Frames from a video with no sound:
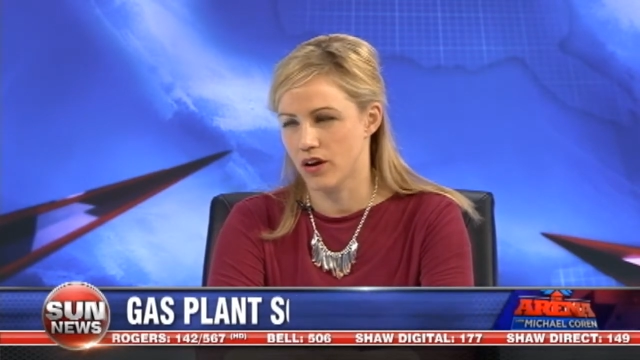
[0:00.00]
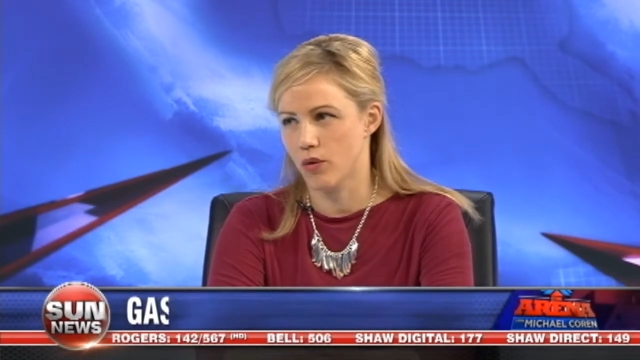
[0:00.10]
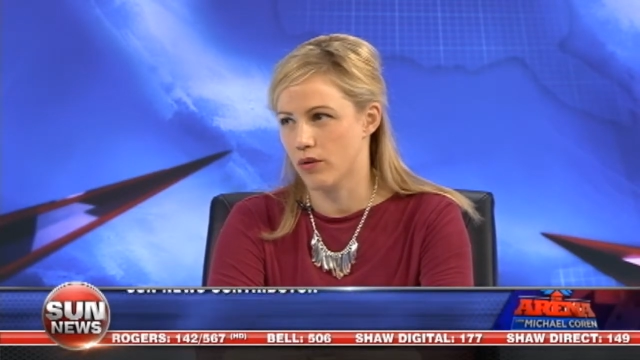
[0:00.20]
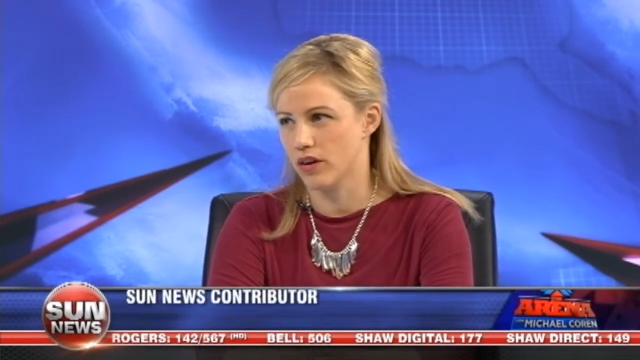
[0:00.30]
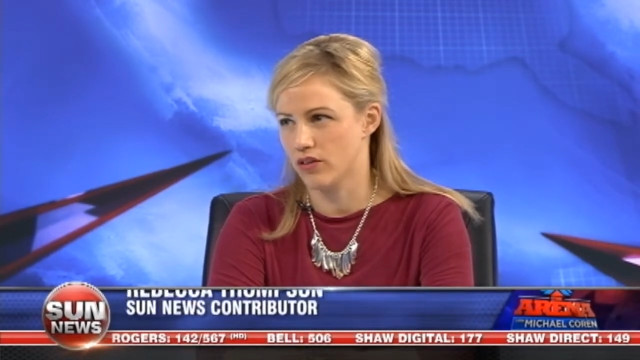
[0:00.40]

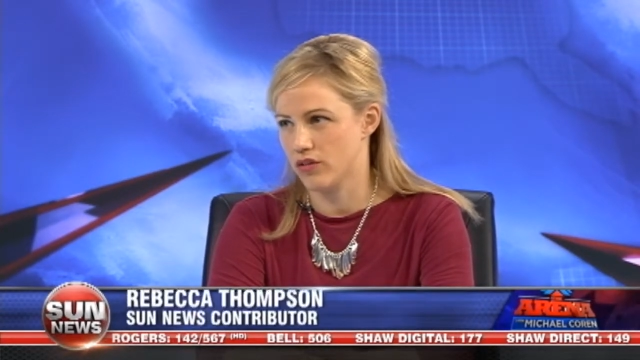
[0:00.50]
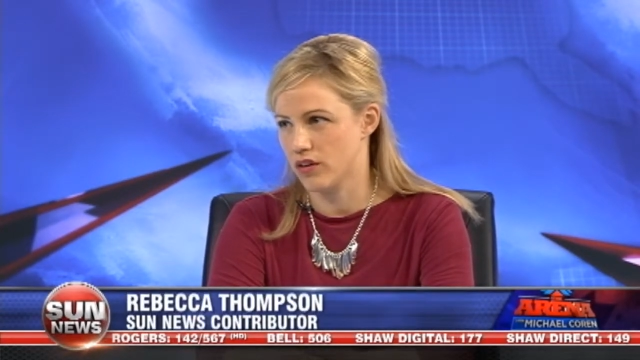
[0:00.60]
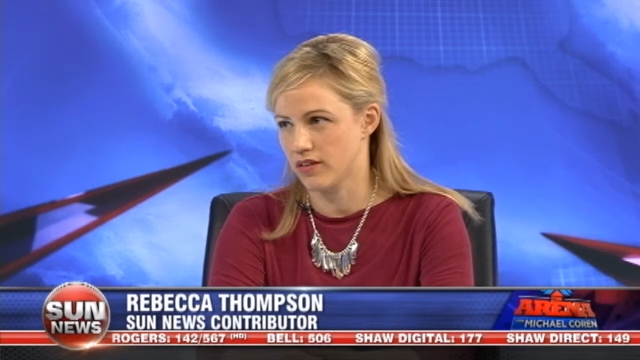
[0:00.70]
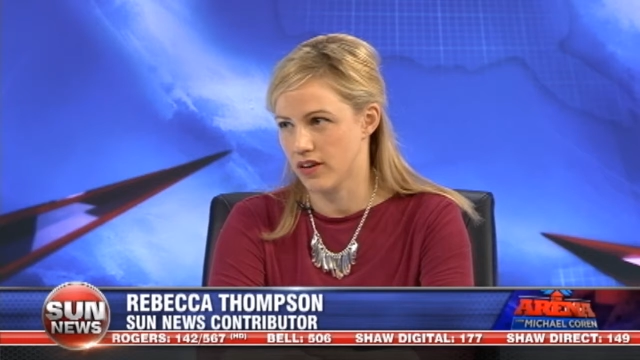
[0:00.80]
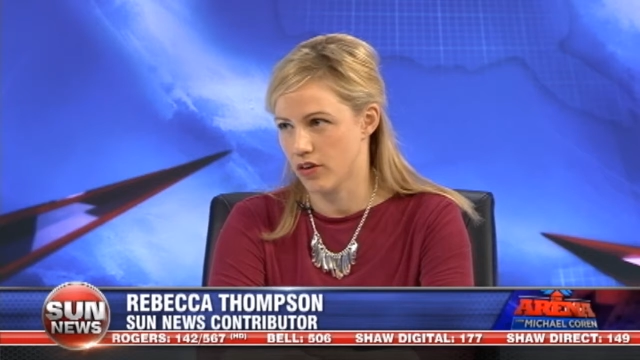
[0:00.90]
according to the
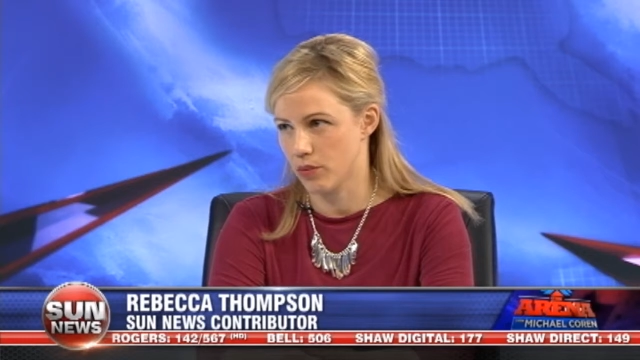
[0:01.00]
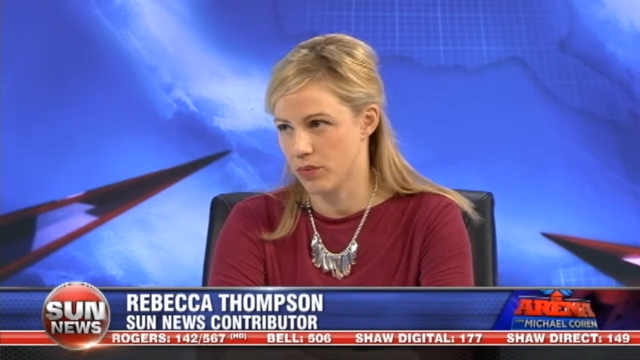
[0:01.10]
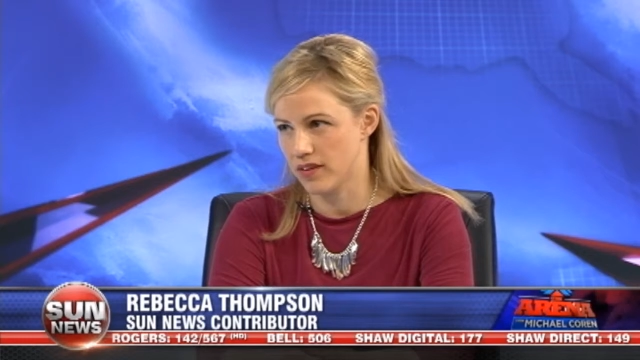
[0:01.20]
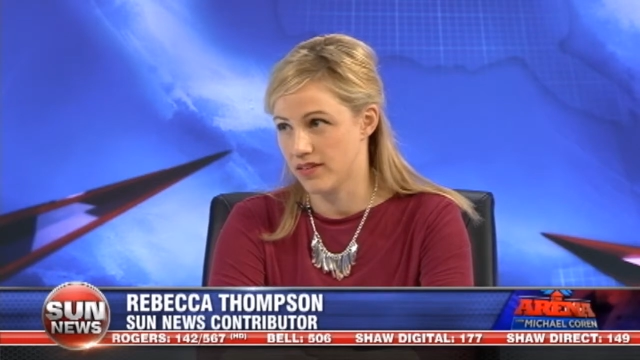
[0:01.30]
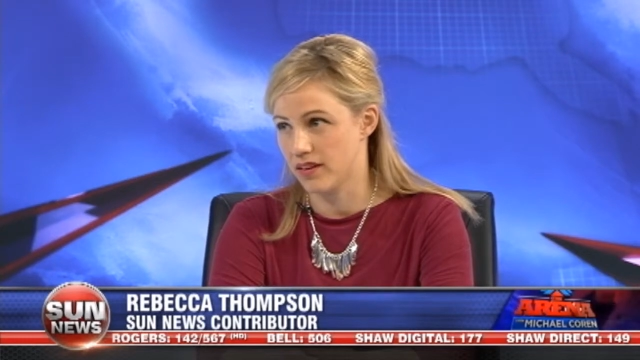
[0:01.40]
Ontario
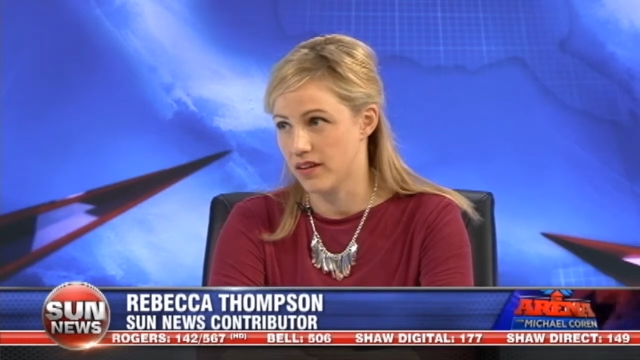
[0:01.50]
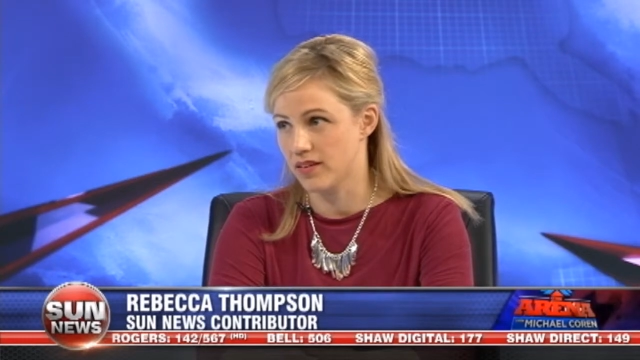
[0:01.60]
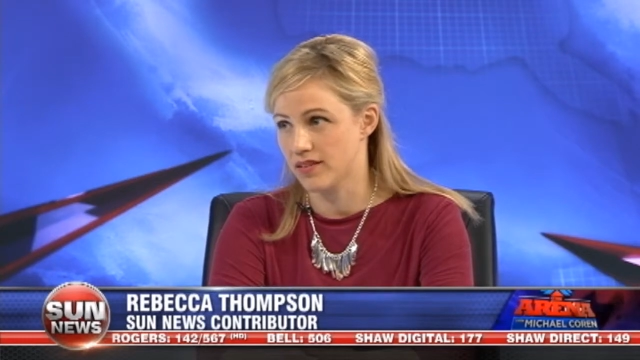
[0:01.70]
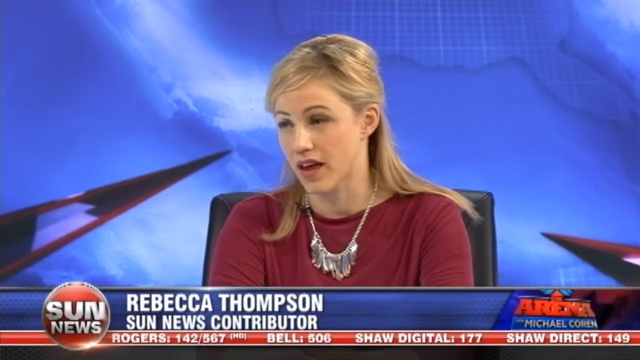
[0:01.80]
PCs,